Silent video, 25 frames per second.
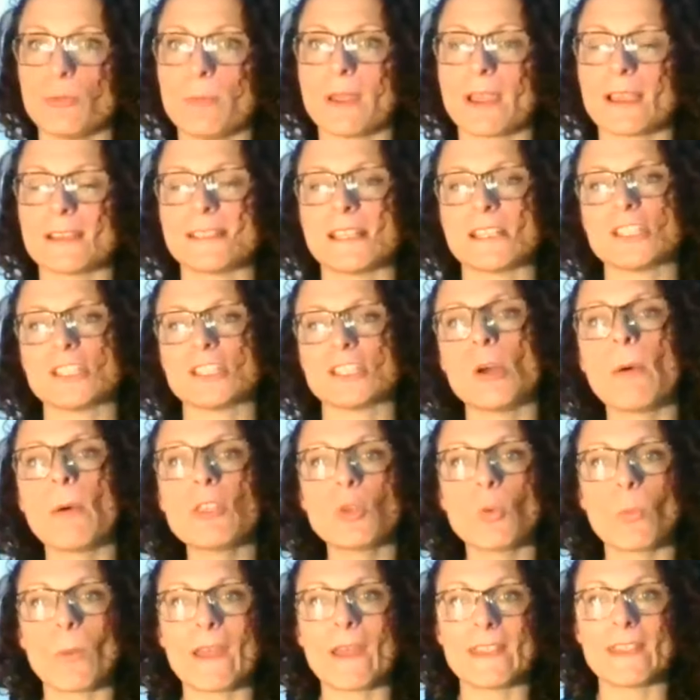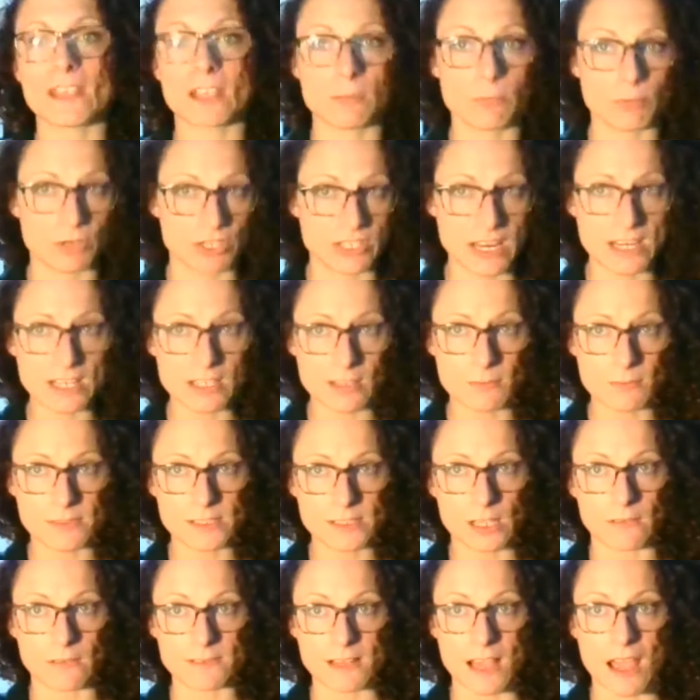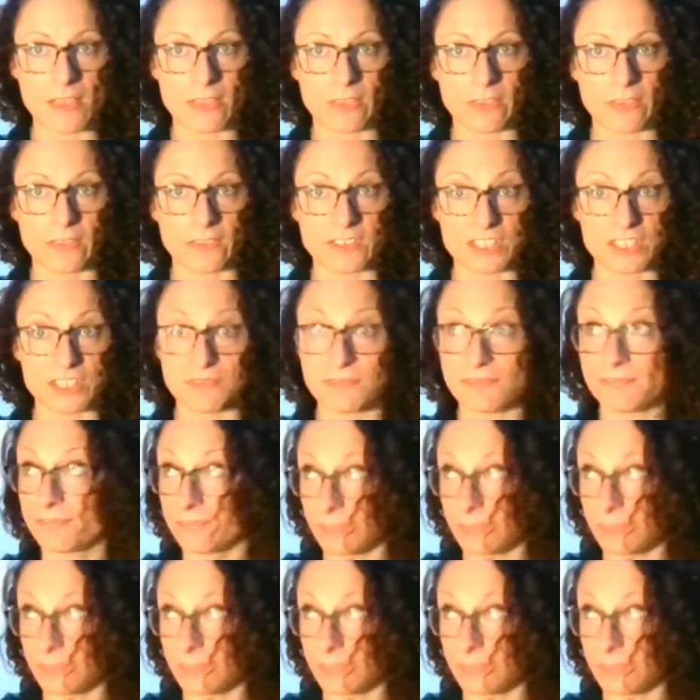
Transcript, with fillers: because there's no other way they can protect themselves other than to